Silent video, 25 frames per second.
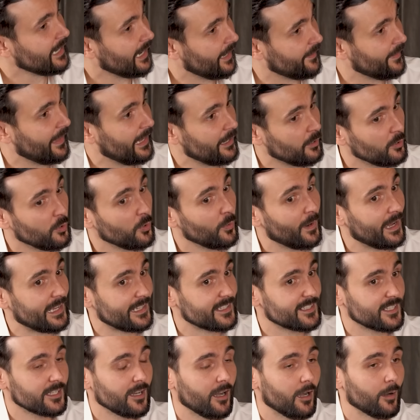and that all
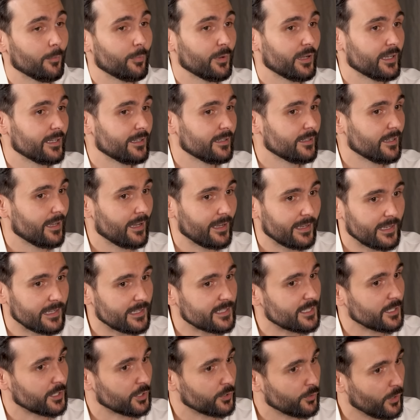adds up. And
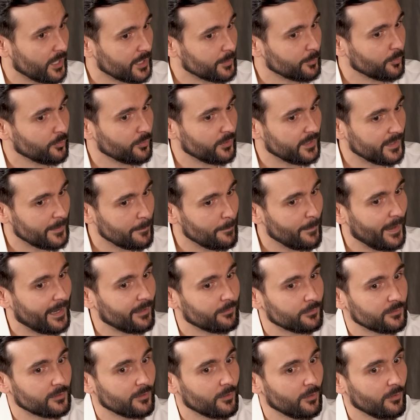it's incredible the
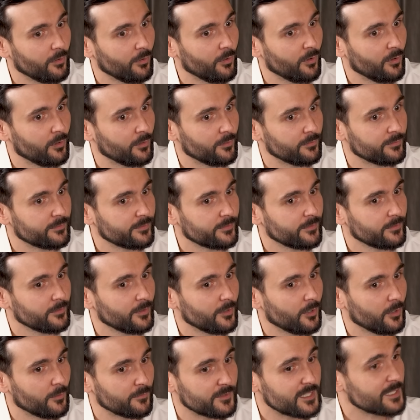amount of
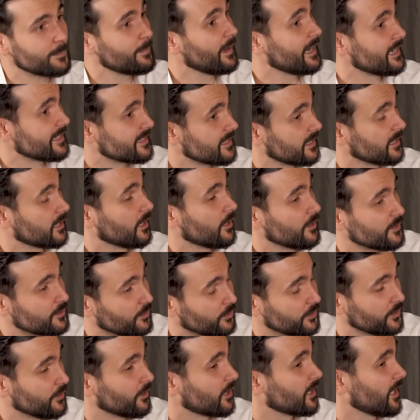space that goes
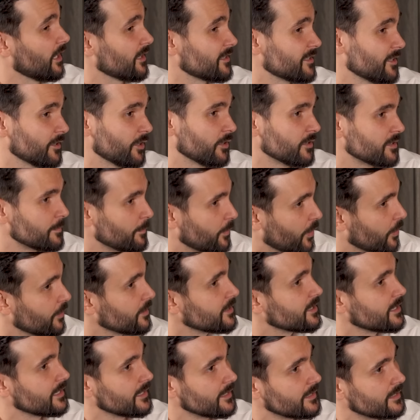on your clutter, those
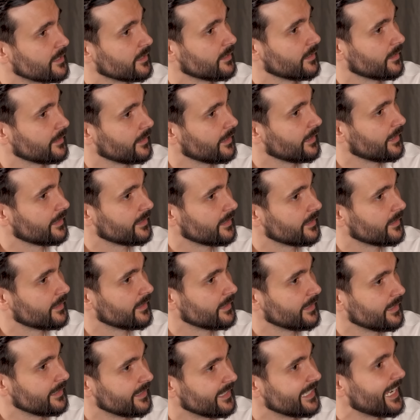boxes and
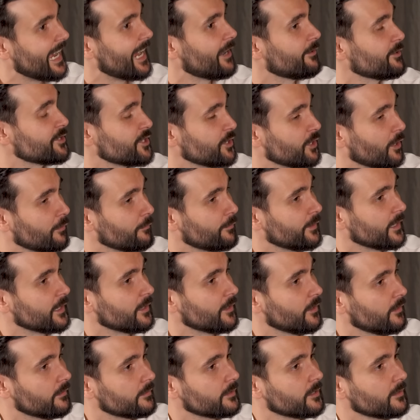the areas you don't think
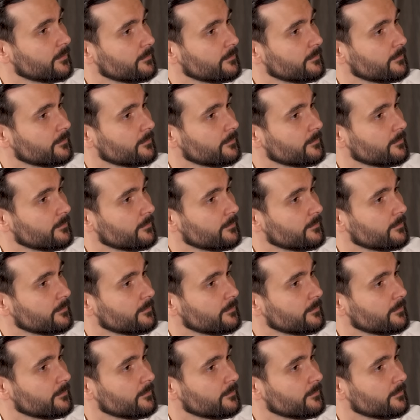of.